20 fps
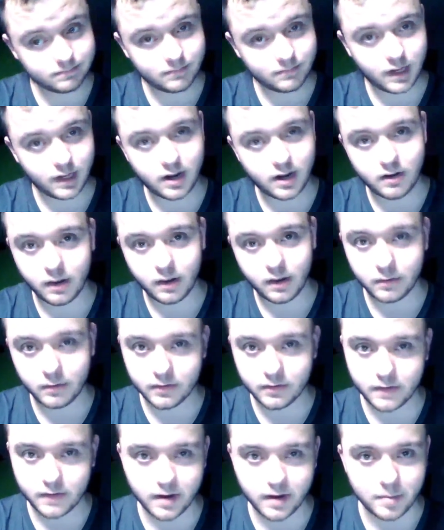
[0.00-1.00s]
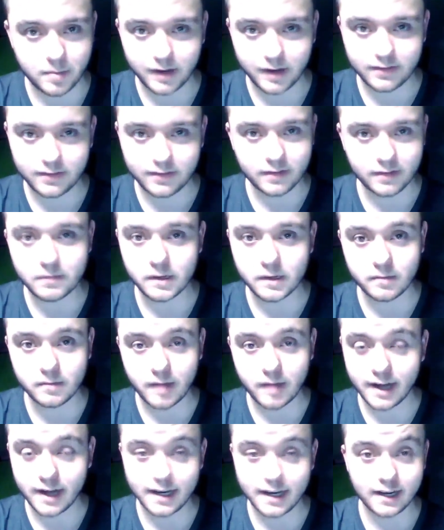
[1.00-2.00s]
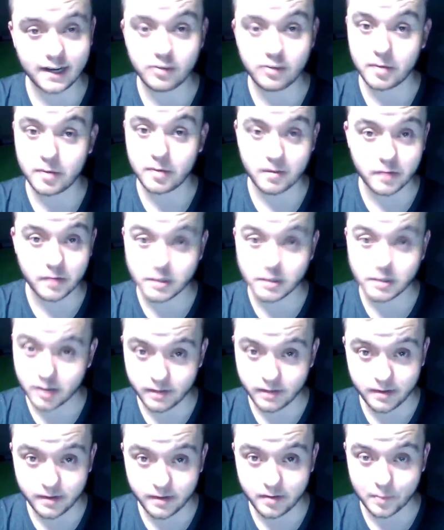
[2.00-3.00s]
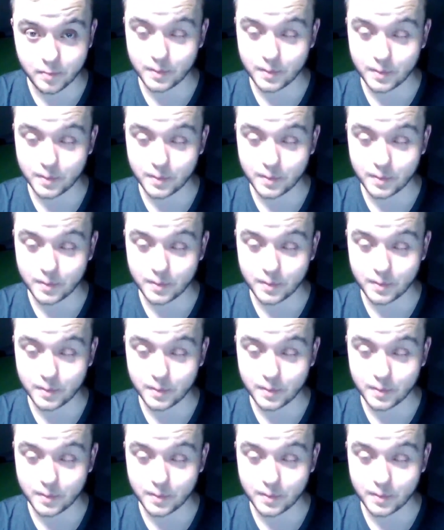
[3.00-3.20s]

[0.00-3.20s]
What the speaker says: it was a very basic film. I didn't expect much of it,